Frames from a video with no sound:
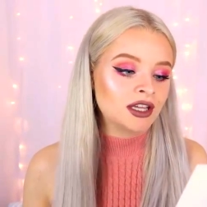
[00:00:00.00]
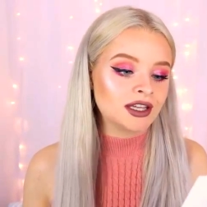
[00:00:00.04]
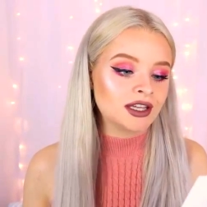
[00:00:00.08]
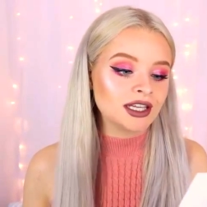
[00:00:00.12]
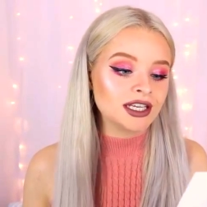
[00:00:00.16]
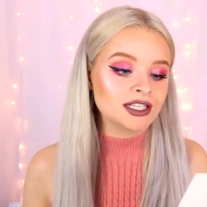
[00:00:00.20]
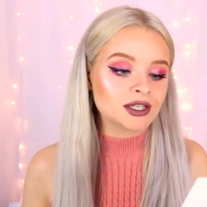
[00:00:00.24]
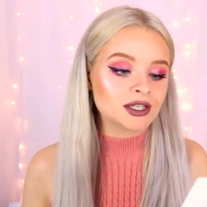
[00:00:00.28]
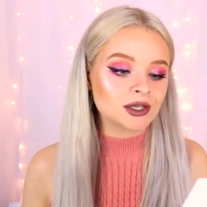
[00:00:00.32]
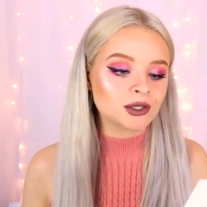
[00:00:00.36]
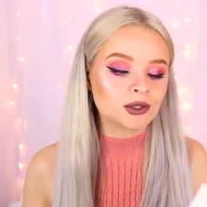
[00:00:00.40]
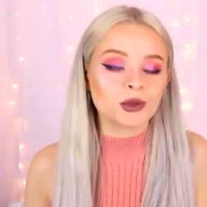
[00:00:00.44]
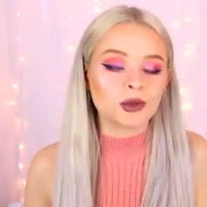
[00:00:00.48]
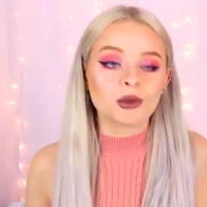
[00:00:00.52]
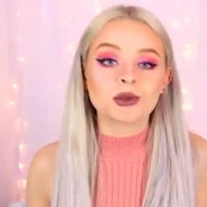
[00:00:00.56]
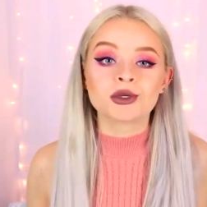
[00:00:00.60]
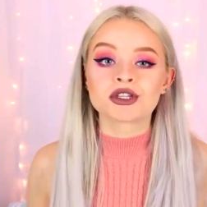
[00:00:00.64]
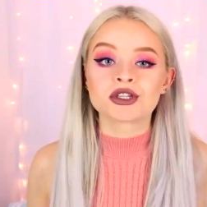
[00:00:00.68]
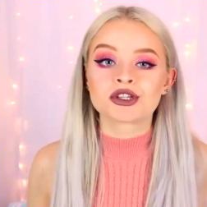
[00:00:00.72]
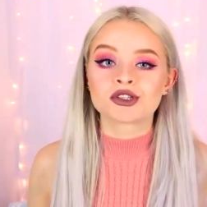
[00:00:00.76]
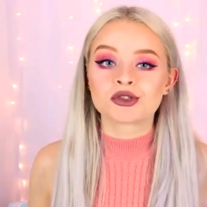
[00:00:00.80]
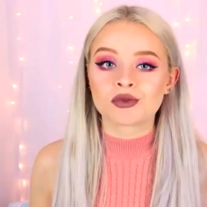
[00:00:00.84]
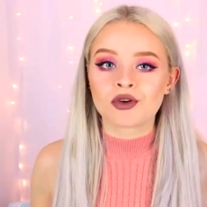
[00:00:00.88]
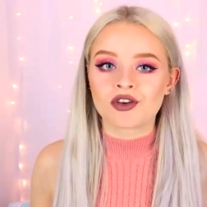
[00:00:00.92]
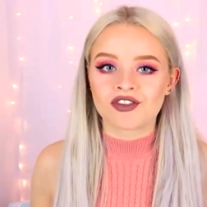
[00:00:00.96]
These are called
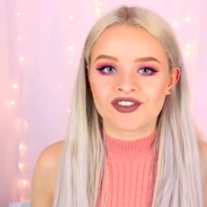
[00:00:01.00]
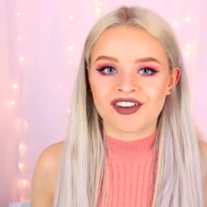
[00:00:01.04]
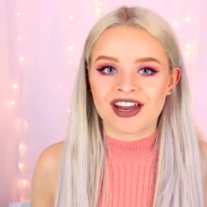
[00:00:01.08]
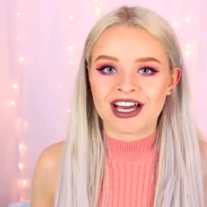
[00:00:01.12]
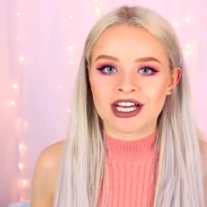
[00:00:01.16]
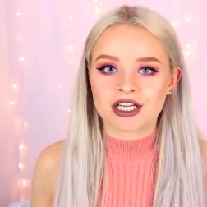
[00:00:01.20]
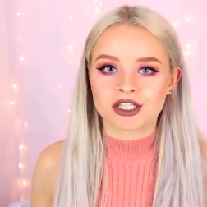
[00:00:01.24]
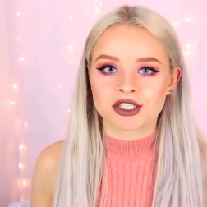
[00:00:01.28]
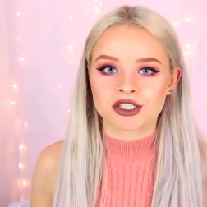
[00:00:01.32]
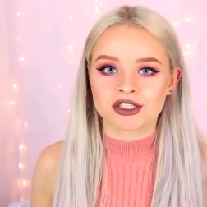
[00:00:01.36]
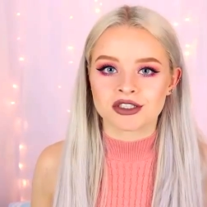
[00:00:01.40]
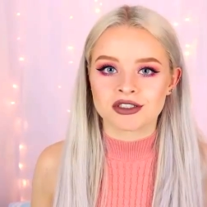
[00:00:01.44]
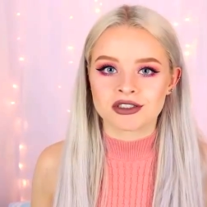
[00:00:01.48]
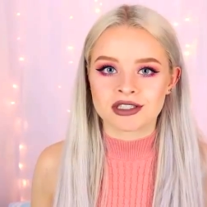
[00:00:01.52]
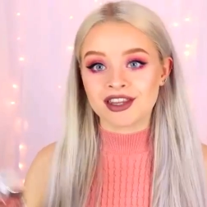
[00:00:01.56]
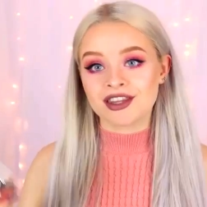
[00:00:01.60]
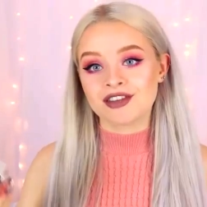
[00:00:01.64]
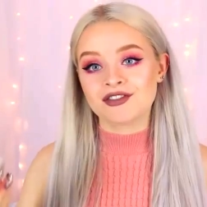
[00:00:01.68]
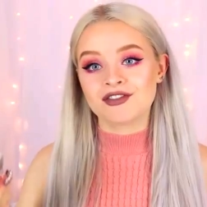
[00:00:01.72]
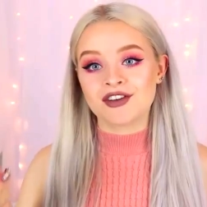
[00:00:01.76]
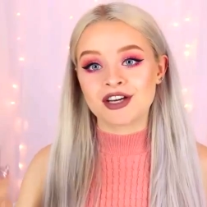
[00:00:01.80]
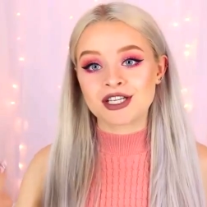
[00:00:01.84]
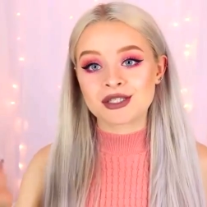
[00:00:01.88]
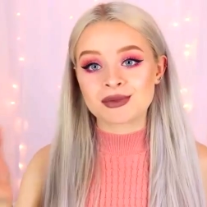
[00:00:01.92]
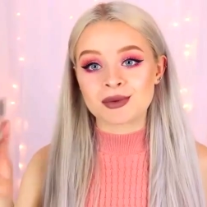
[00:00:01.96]
the Reflectors.
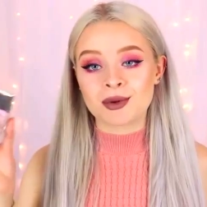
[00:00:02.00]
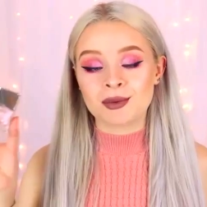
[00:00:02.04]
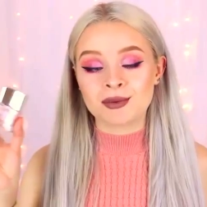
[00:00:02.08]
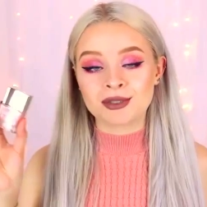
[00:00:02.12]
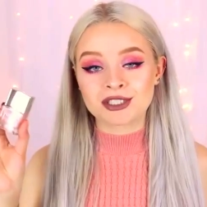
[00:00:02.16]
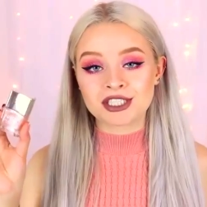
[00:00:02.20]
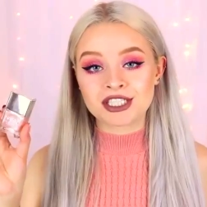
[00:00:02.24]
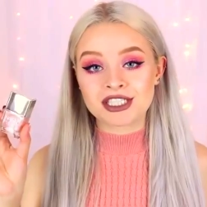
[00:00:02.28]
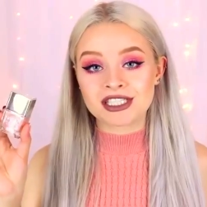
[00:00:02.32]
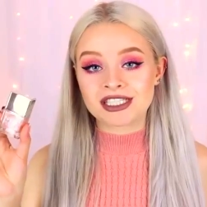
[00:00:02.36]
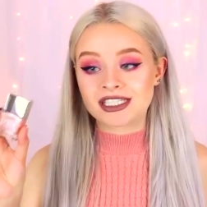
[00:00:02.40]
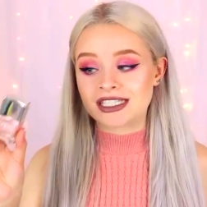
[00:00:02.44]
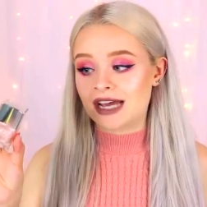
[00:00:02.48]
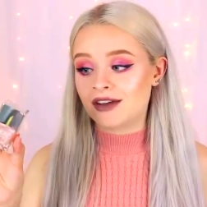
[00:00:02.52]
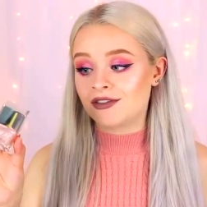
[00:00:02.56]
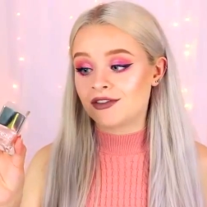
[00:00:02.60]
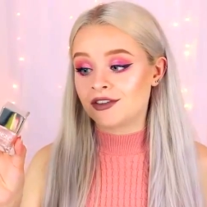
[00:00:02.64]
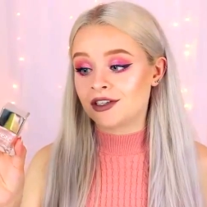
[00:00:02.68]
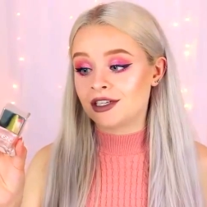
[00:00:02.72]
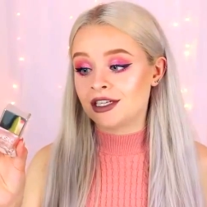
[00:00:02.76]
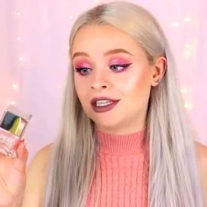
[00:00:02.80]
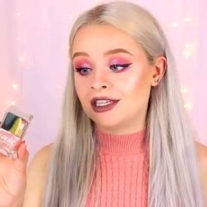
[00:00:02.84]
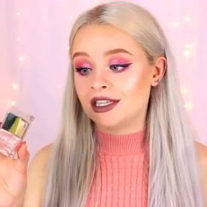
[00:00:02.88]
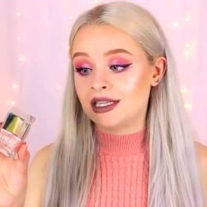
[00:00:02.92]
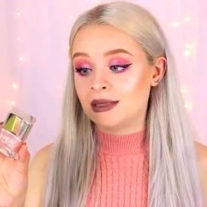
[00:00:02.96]
The first one, which is
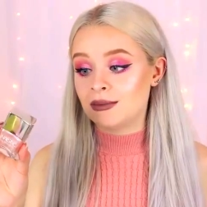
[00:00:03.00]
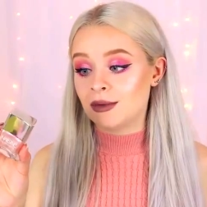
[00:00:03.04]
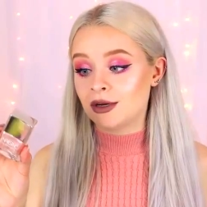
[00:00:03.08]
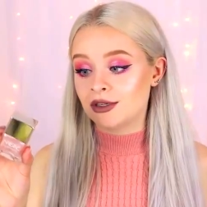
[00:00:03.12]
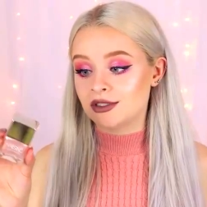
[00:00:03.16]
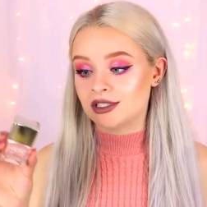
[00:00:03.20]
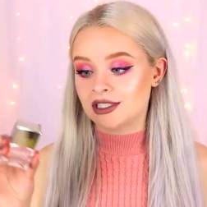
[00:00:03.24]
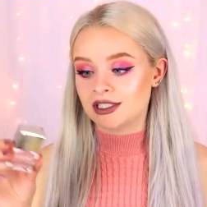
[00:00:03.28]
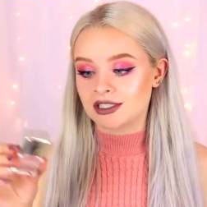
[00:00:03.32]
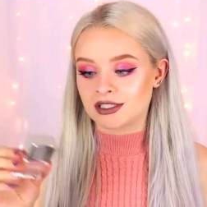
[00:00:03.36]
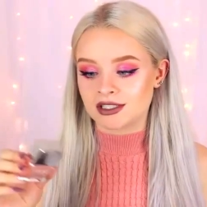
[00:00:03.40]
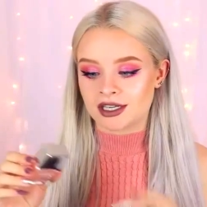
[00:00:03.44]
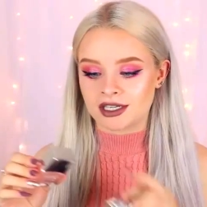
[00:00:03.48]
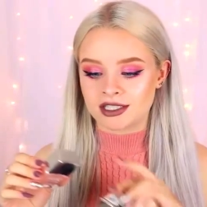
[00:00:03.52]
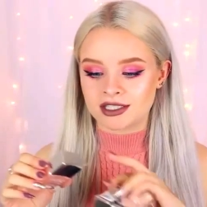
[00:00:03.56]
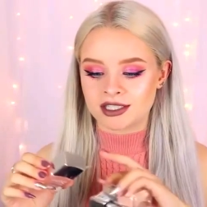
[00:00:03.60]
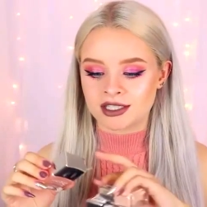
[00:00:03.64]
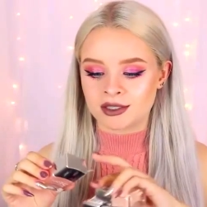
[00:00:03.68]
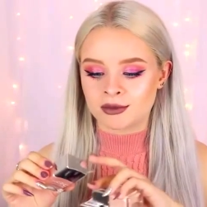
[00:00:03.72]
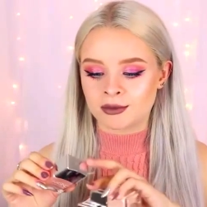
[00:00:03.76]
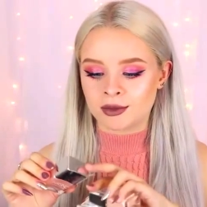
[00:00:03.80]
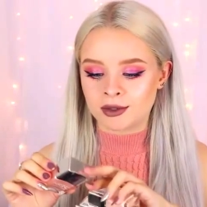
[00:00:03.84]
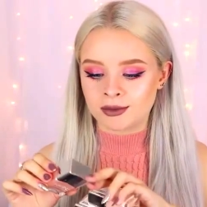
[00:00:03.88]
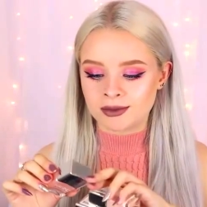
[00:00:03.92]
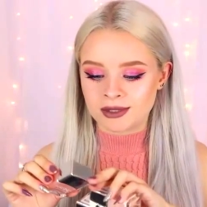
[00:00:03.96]
definitely the most
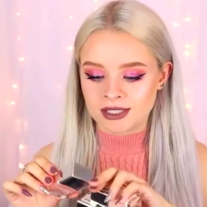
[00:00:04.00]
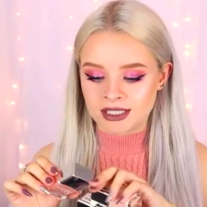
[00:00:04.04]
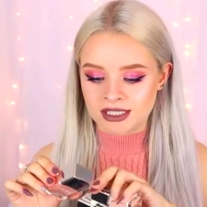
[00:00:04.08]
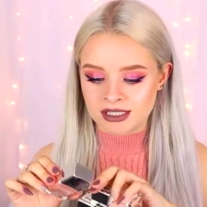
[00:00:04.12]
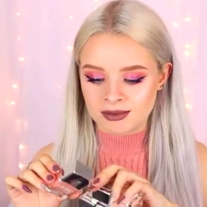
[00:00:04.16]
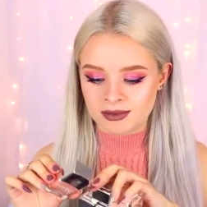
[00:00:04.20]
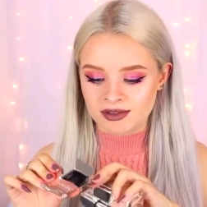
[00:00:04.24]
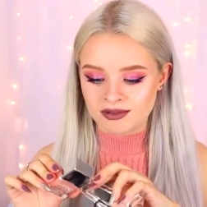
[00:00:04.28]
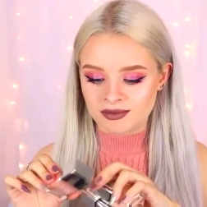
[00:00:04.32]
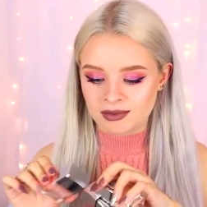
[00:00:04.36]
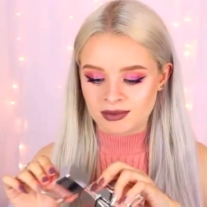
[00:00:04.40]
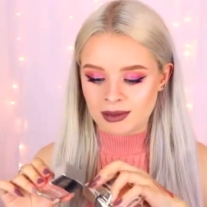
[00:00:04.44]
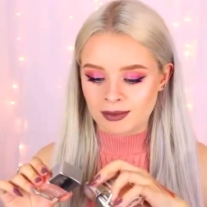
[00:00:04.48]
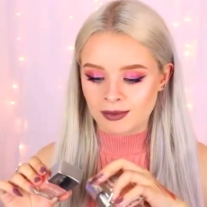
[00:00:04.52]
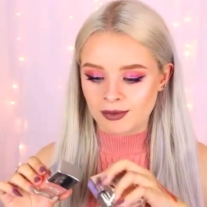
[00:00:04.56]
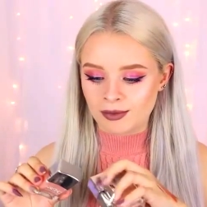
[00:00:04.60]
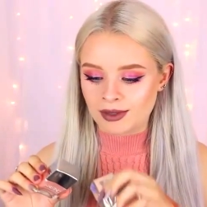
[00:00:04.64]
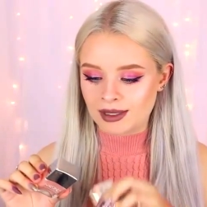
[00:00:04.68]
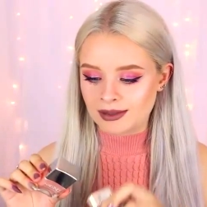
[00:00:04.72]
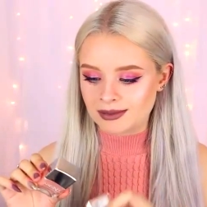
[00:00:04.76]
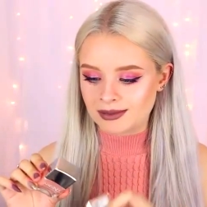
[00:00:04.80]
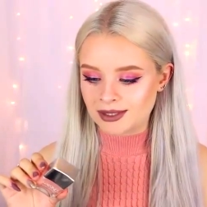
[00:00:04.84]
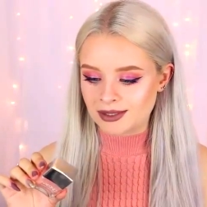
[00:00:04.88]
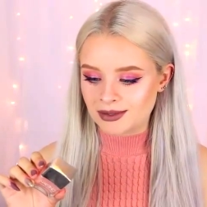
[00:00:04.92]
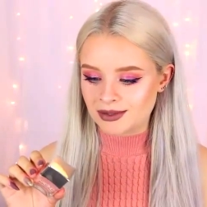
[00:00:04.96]
exciting, whoops, there's a bit of bubble
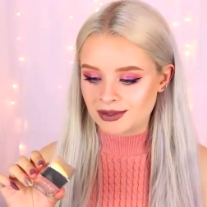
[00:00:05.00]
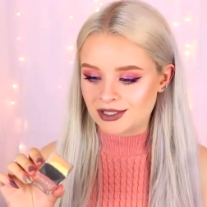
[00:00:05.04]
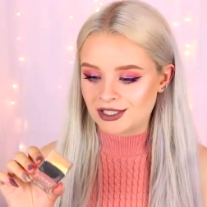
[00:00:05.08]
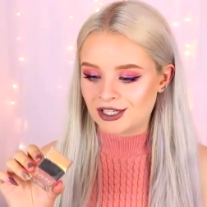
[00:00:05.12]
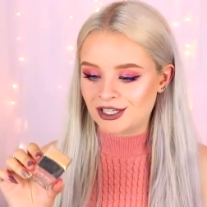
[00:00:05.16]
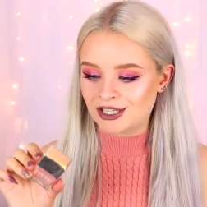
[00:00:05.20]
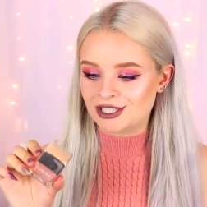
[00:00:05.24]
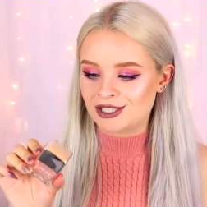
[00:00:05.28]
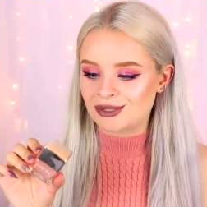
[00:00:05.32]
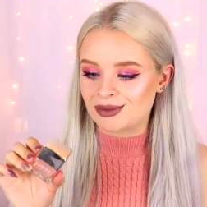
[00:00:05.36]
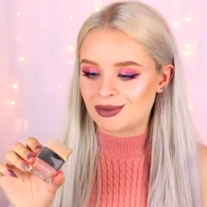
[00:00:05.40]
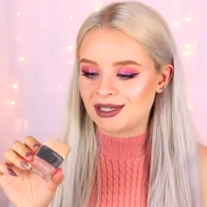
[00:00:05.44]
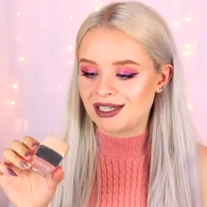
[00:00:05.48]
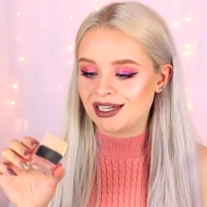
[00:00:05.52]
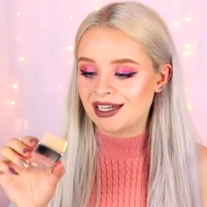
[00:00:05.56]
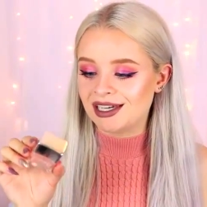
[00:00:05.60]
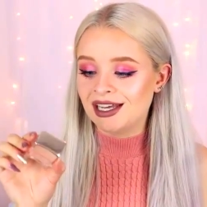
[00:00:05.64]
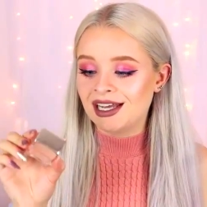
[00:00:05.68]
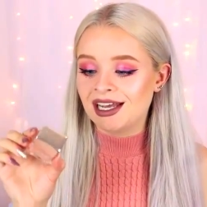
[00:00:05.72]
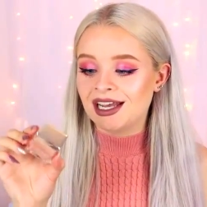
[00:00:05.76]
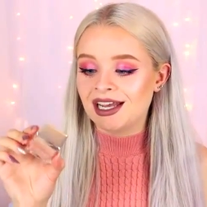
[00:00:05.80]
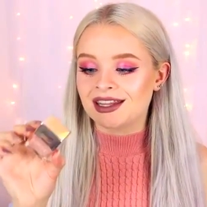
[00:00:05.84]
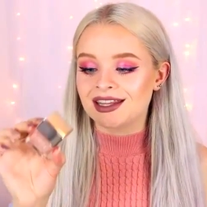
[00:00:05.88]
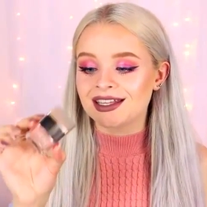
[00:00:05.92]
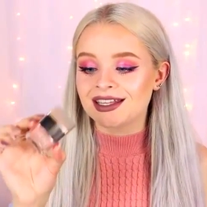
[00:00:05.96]
wrap still stuck to it.
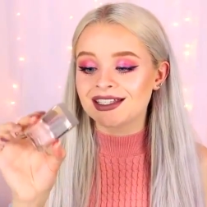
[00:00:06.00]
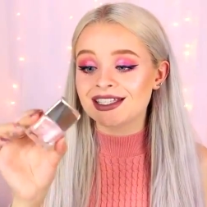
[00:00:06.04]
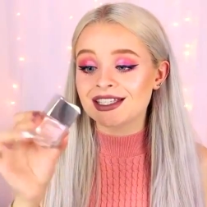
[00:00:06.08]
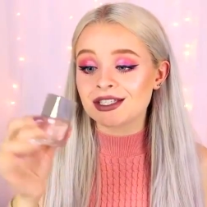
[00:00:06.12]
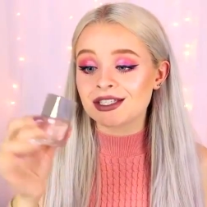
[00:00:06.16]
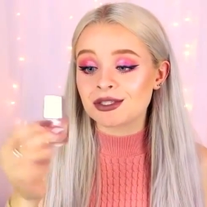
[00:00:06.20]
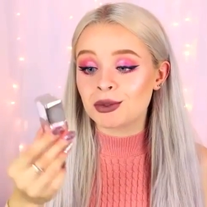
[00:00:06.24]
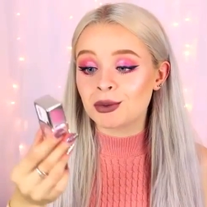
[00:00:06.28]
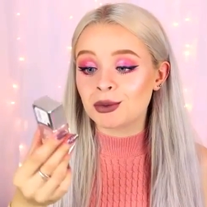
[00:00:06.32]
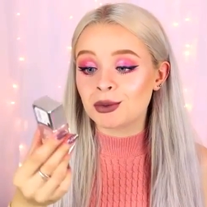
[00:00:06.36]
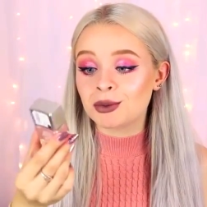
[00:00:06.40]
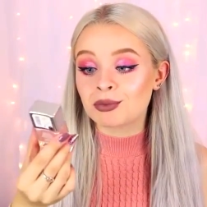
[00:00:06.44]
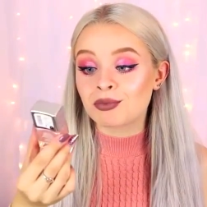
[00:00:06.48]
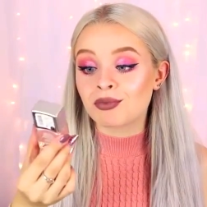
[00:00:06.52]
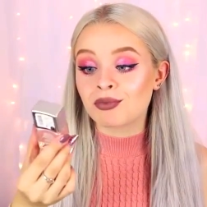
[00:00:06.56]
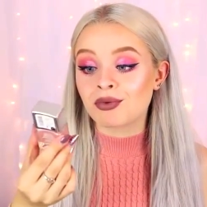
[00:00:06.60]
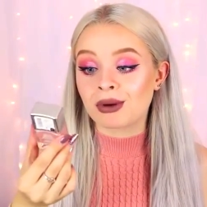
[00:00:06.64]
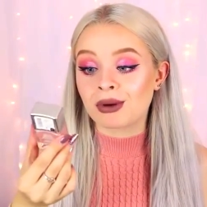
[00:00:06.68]
This is called